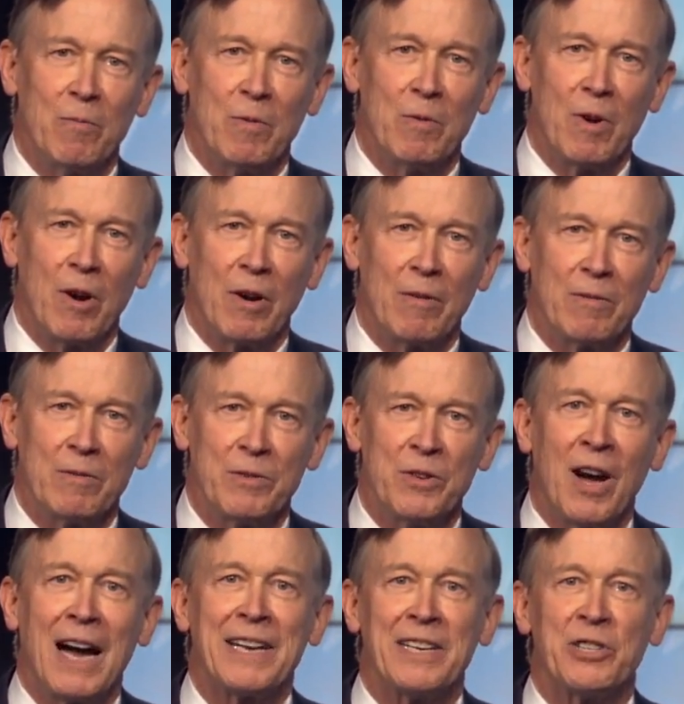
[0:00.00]
uh,
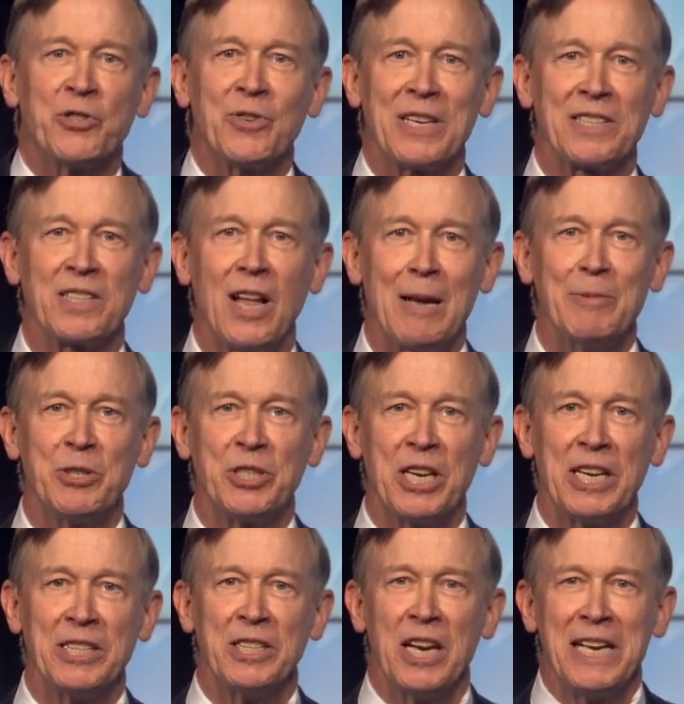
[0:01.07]
not address climate
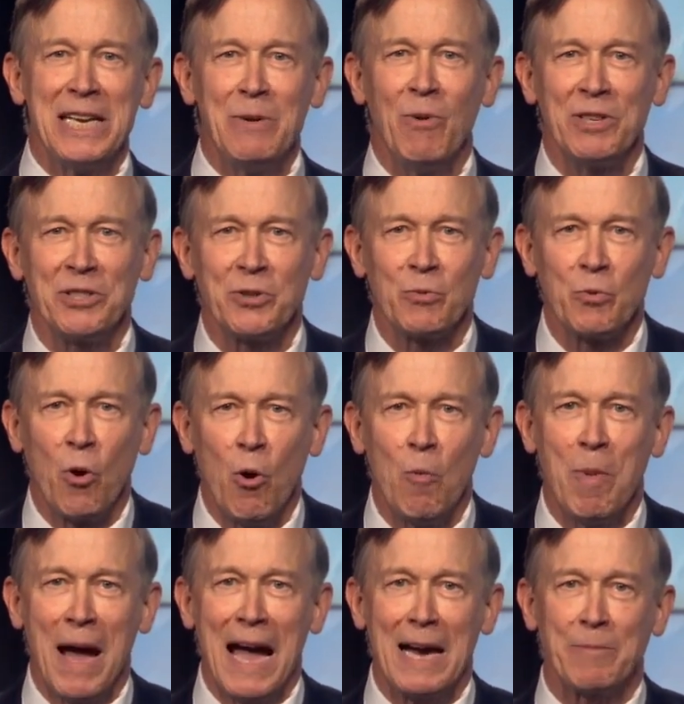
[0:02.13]
change. He wants to roll
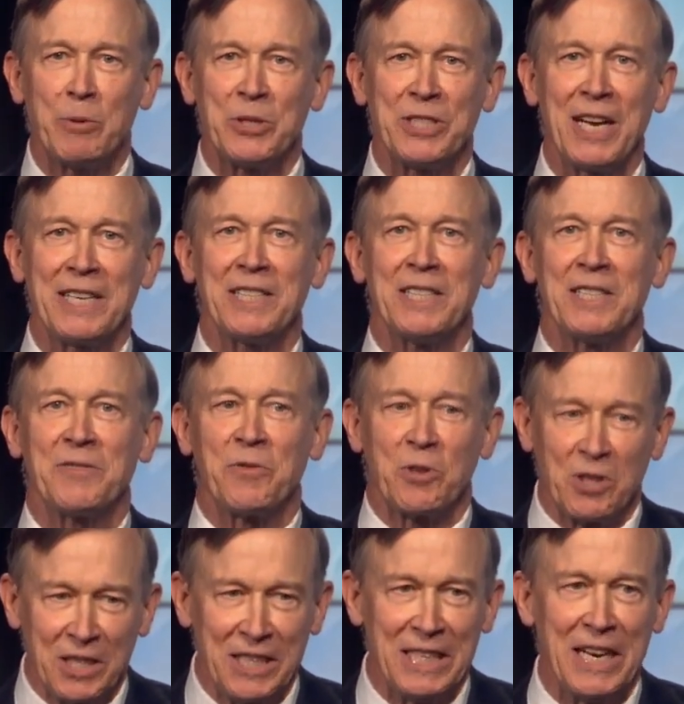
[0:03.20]
back protections for
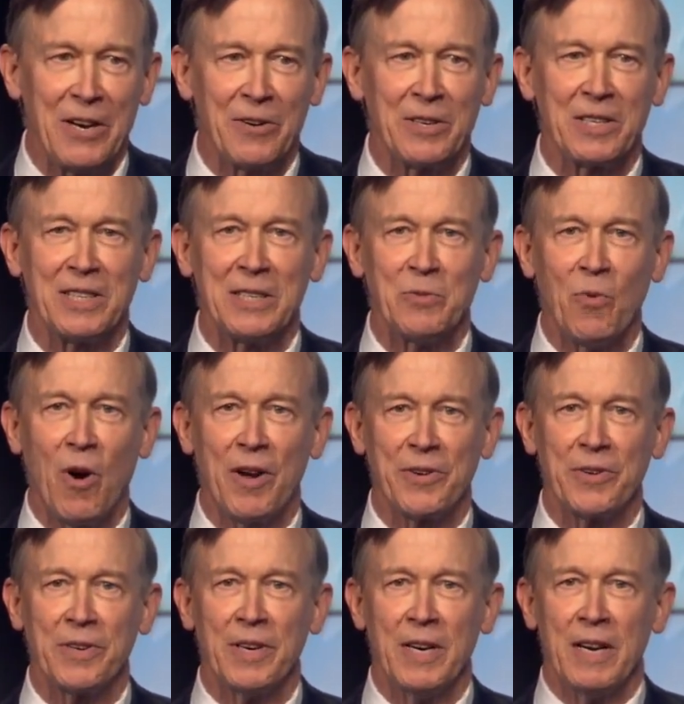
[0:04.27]
clean air and clean
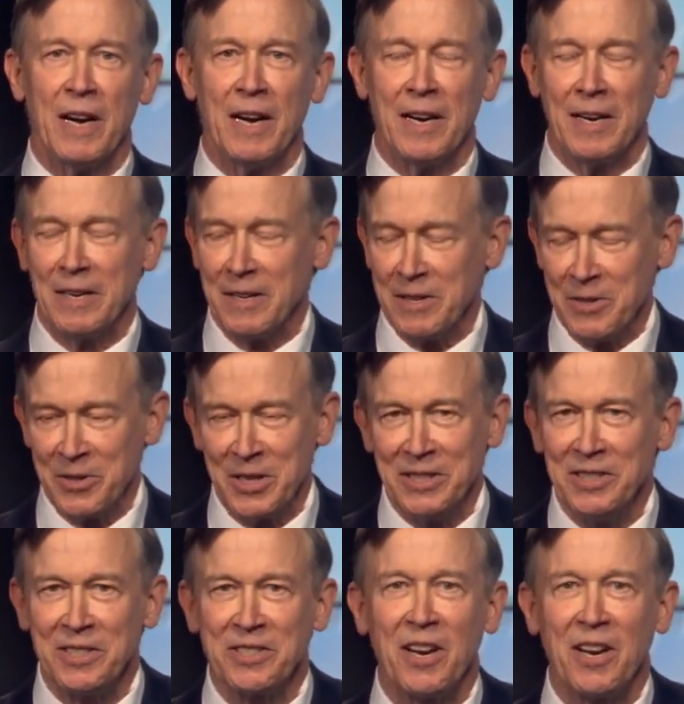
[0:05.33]
water. Uh, this is